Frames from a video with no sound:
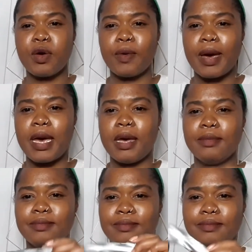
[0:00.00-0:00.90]
gray,
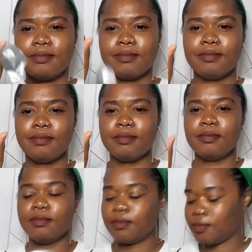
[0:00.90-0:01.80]

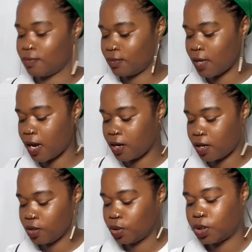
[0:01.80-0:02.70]

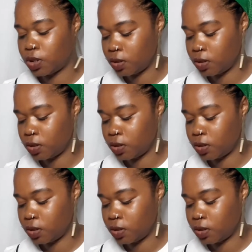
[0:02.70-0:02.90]
9-inch.